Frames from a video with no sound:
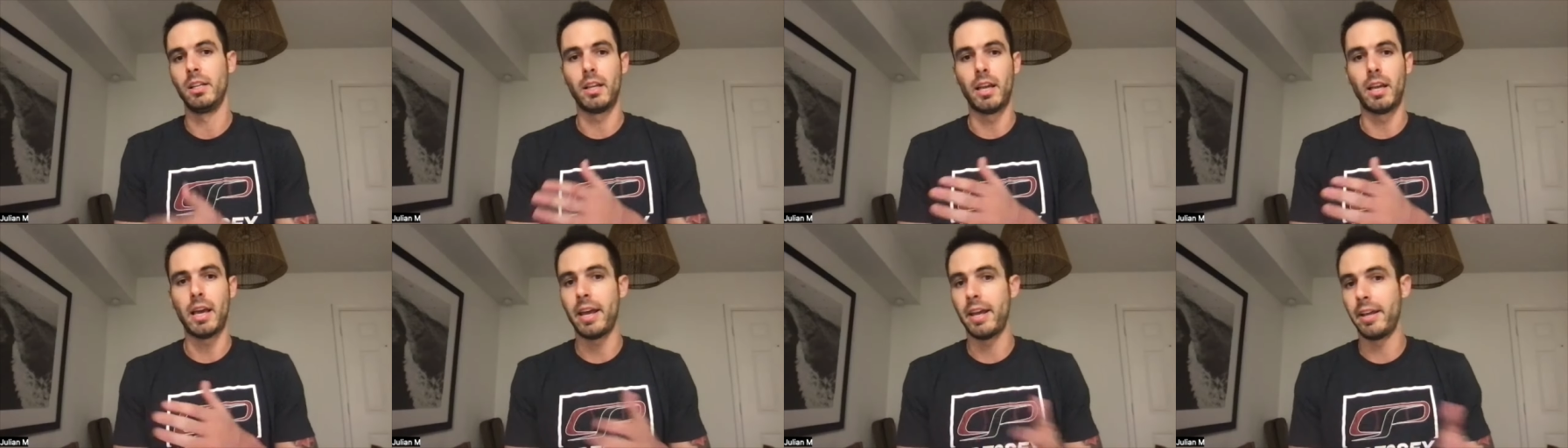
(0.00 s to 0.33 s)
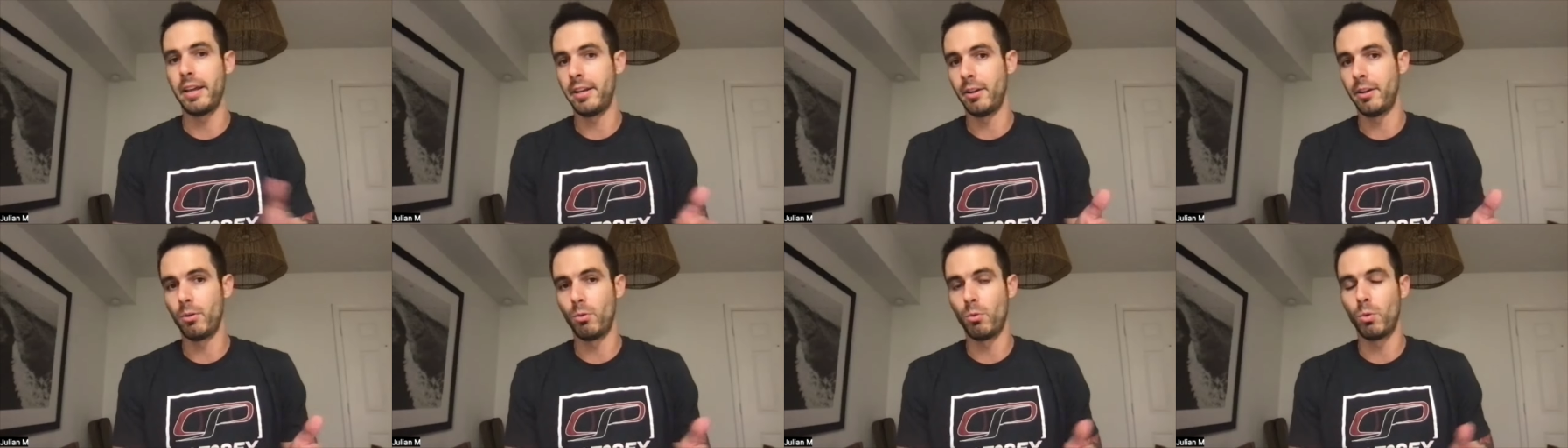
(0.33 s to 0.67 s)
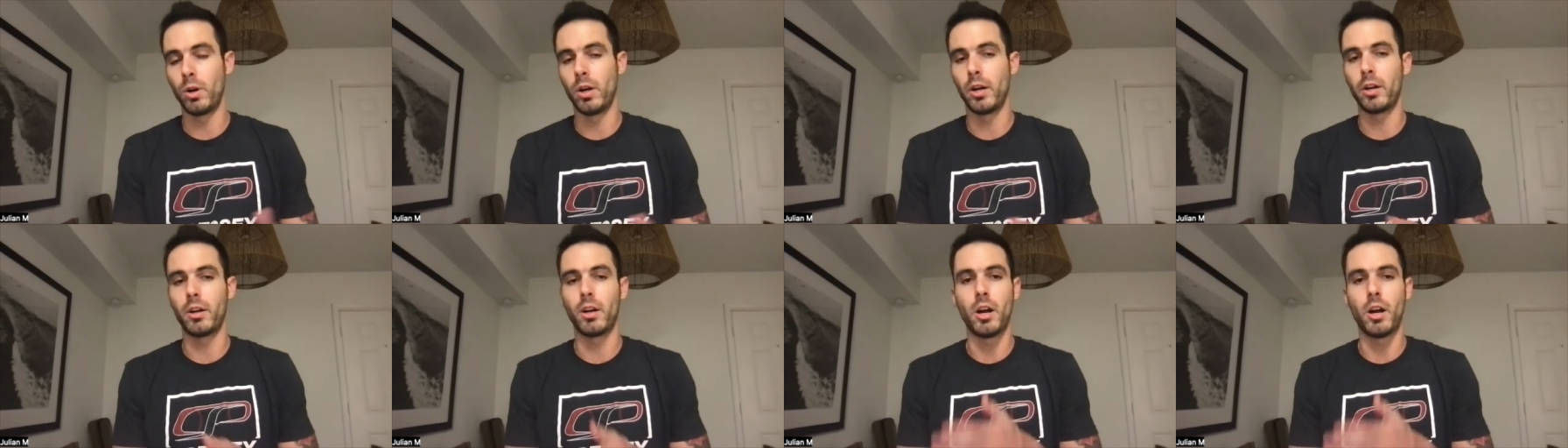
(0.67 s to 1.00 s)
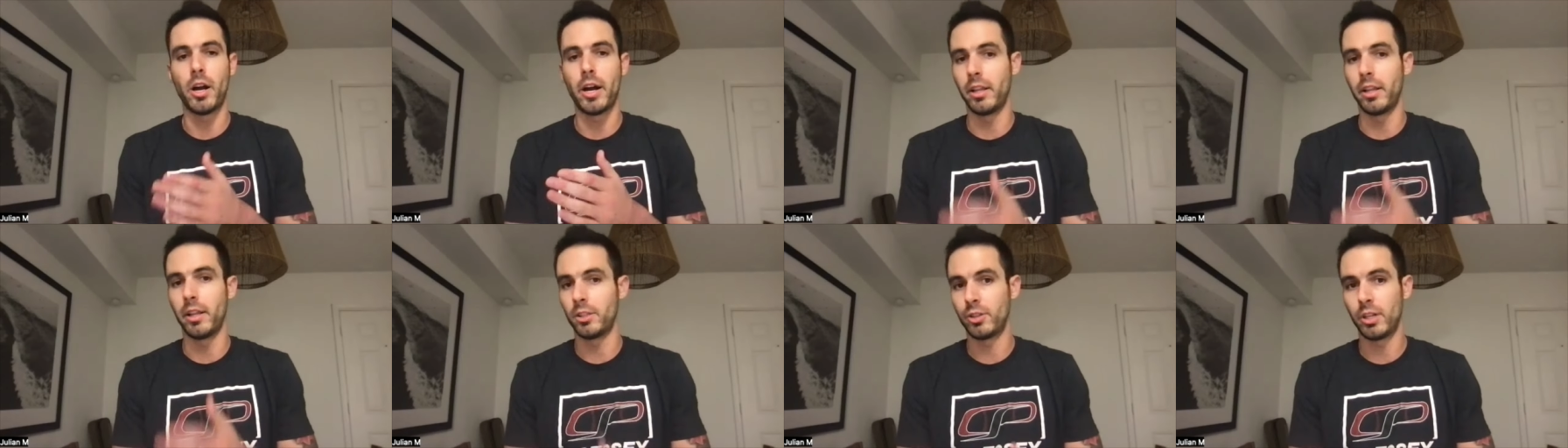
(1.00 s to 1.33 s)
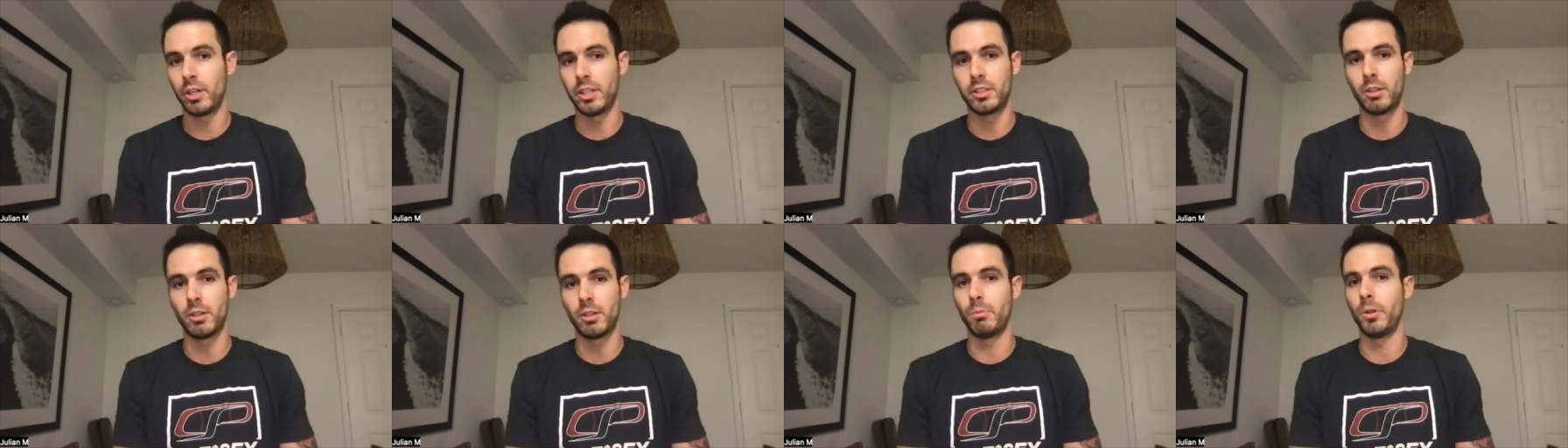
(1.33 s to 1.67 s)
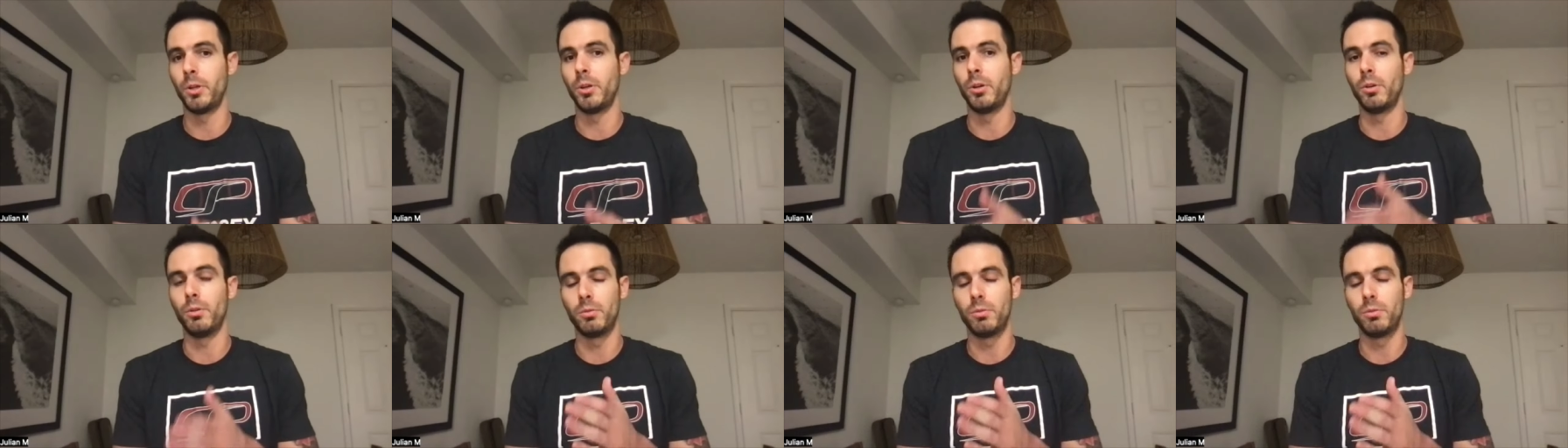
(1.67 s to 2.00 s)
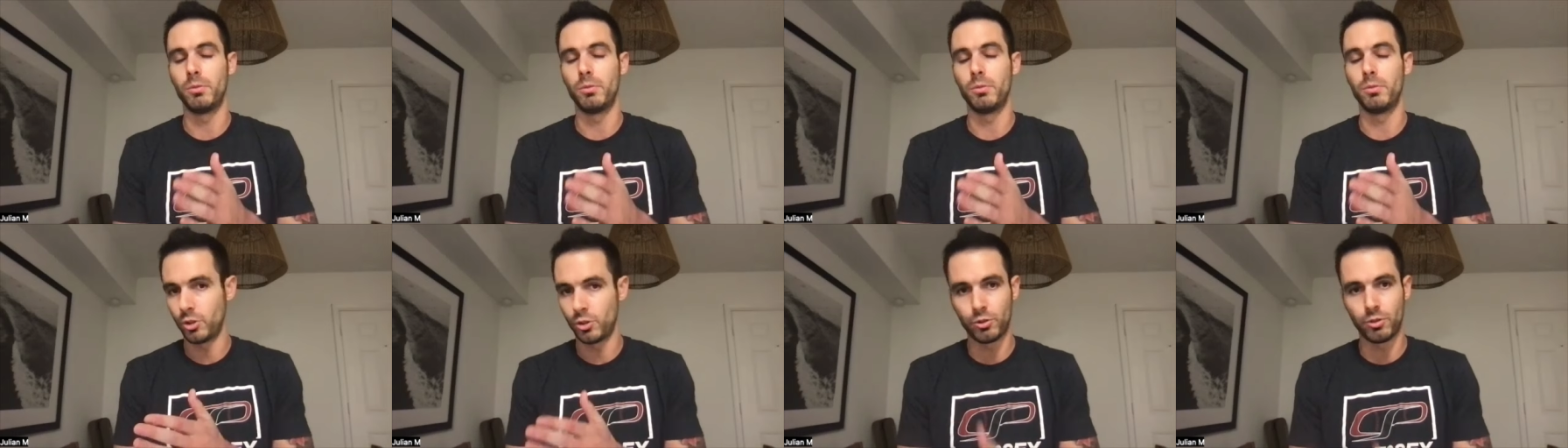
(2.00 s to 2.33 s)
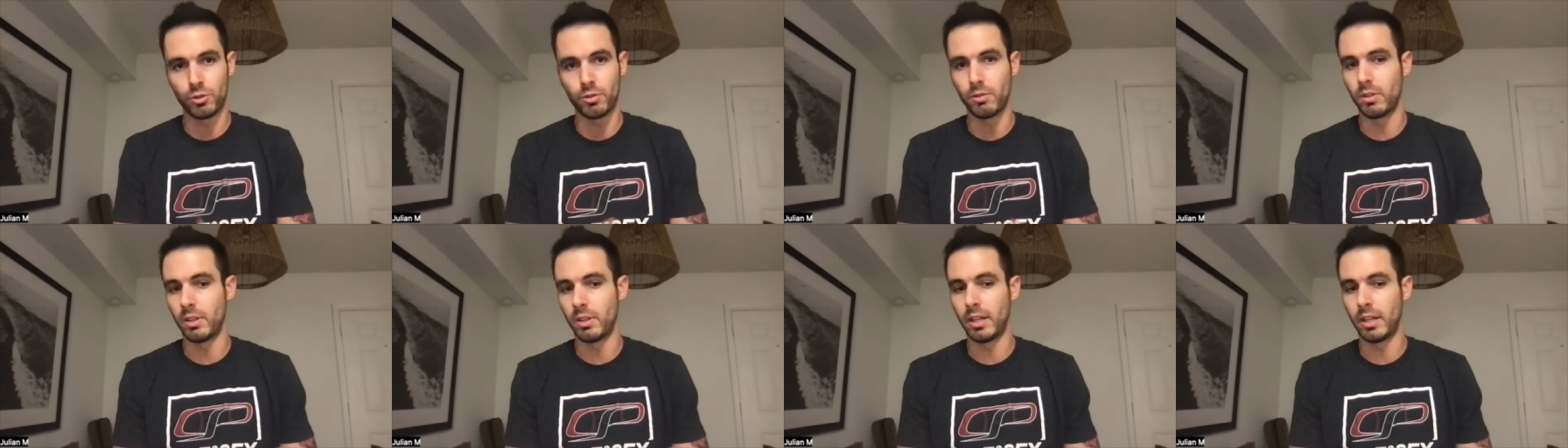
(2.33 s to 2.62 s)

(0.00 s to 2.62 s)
hey, it didn't work. All right, let's try something new. Mm-hmm.